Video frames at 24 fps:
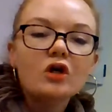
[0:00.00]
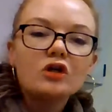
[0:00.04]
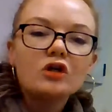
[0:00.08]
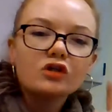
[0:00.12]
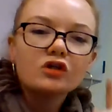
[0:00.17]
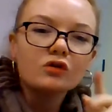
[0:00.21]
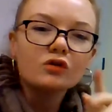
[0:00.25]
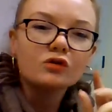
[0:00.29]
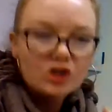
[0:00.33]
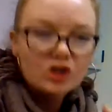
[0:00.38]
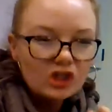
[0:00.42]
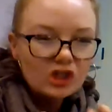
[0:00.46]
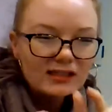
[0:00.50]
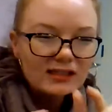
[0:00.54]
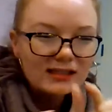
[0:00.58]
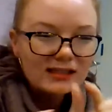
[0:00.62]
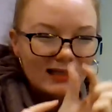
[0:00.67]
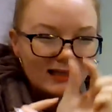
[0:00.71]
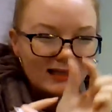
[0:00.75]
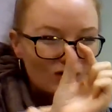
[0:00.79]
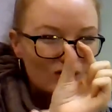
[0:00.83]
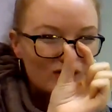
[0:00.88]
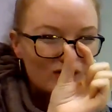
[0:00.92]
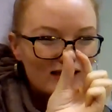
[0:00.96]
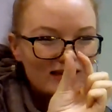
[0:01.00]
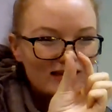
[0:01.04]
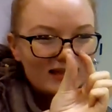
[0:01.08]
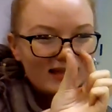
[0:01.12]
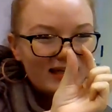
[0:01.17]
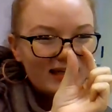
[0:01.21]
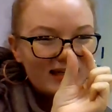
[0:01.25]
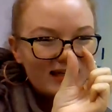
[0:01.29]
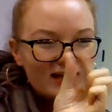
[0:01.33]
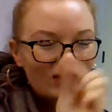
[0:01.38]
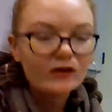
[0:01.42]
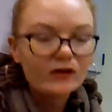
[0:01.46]
So it's just like those
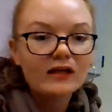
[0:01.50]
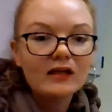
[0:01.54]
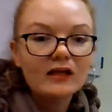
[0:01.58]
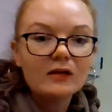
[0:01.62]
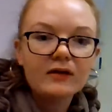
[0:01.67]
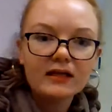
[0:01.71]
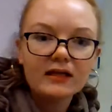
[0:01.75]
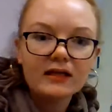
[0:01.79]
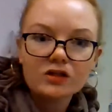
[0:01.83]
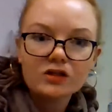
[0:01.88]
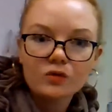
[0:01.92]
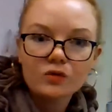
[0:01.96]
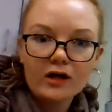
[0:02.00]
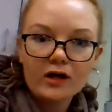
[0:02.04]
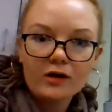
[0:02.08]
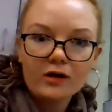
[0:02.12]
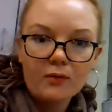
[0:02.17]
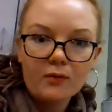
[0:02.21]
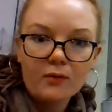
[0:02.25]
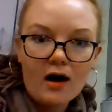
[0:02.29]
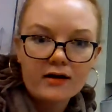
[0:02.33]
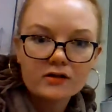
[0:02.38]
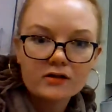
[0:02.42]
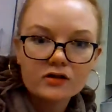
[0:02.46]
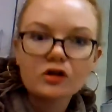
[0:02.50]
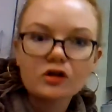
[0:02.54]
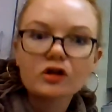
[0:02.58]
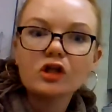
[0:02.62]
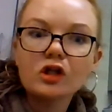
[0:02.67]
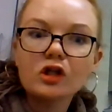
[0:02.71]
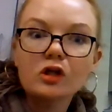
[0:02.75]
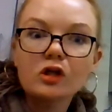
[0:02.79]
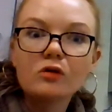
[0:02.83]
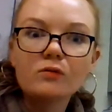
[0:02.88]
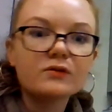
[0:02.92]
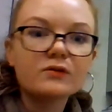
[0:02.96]
little itty bitty square blocks, or
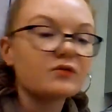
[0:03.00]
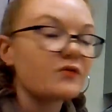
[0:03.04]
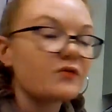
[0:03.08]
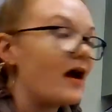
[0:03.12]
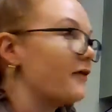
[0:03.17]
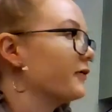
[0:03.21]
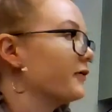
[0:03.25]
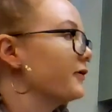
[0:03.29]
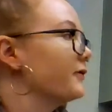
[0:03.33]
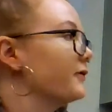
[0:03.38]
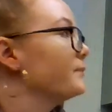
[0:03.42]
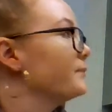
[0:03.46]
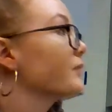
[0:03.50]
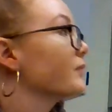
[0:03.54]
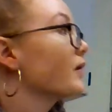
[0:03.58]
cubes rather.